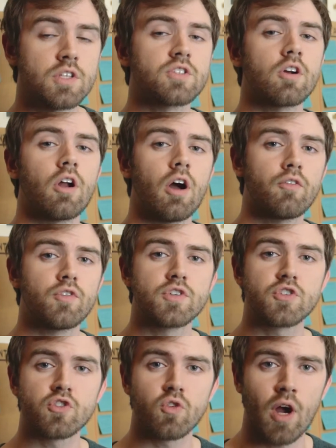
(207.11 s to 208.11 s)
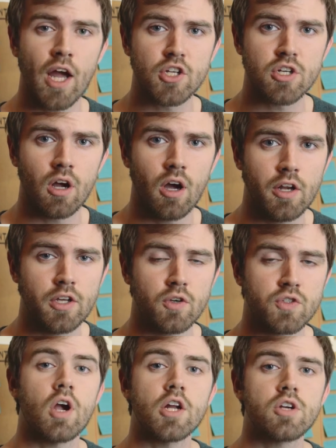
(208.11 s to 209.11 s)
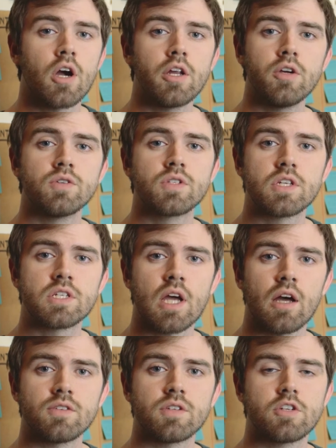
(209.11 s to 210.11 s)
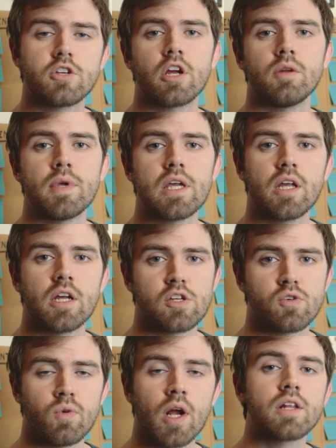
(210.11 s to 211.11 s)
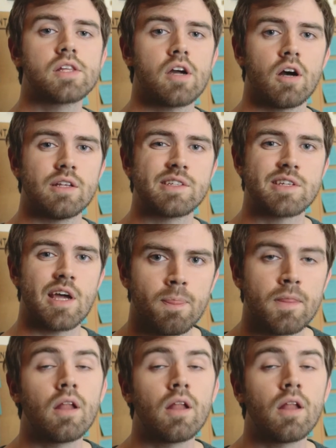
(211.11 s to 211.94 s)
let's start off with scratch audio. Scratch audio is the sounds that you're going to be getting directly on set.